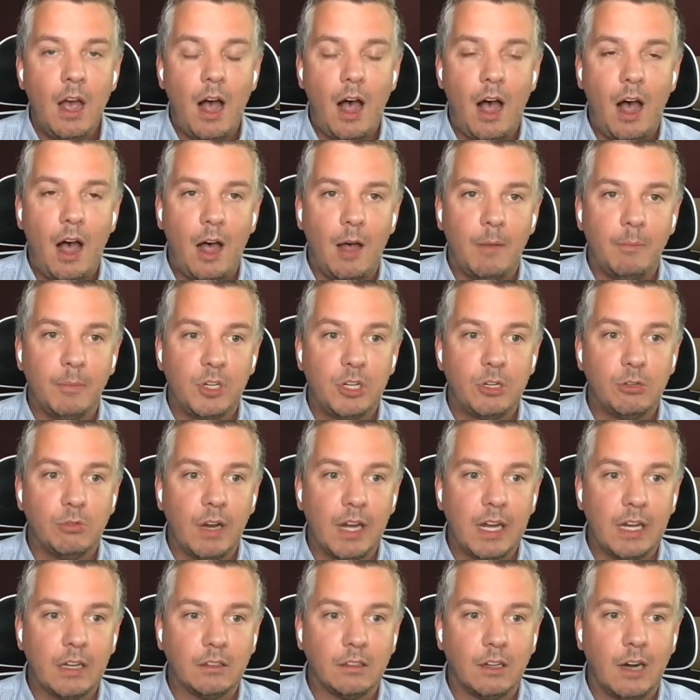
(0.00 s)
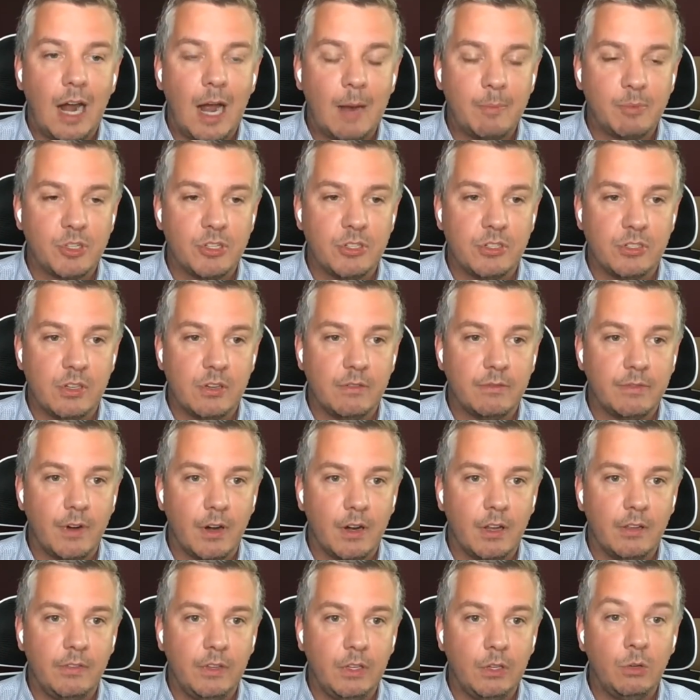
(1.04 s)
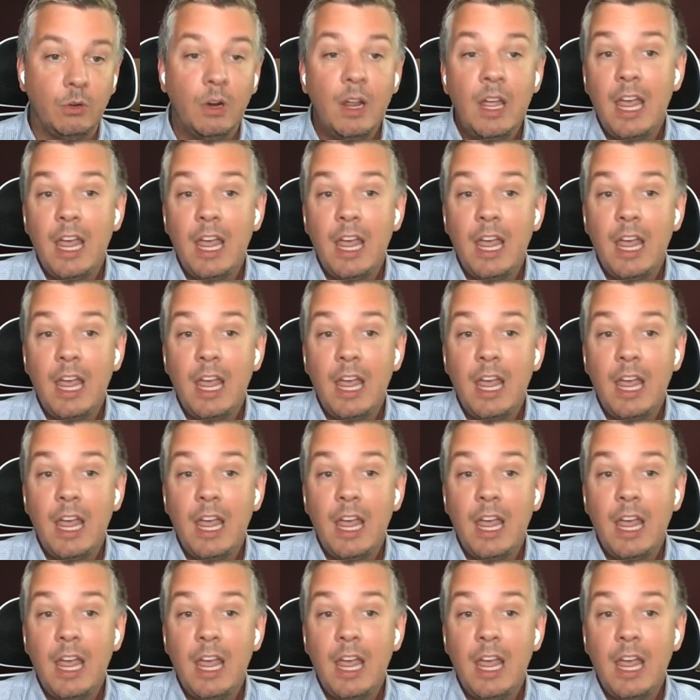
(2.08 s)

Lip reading: curricular options in front of you.